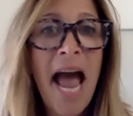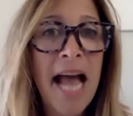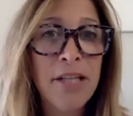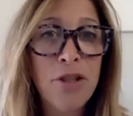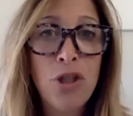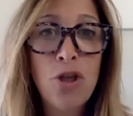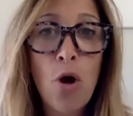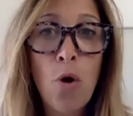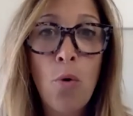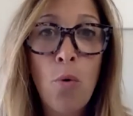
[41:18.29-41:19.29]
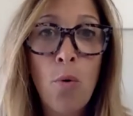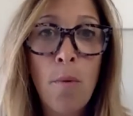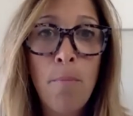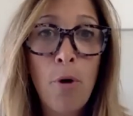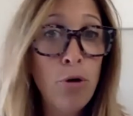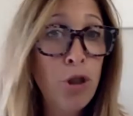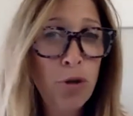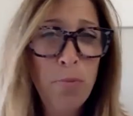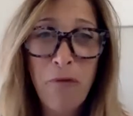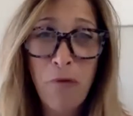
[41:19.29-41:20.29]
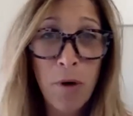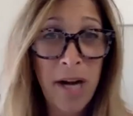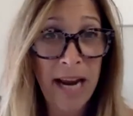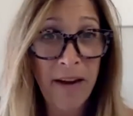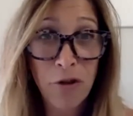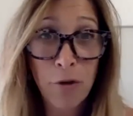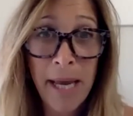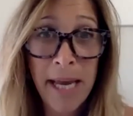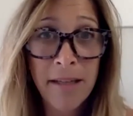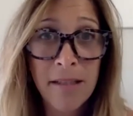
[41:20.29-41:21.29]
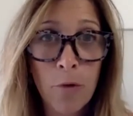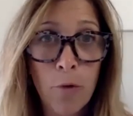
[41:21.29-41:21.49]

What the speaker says: And so post your before and after pics,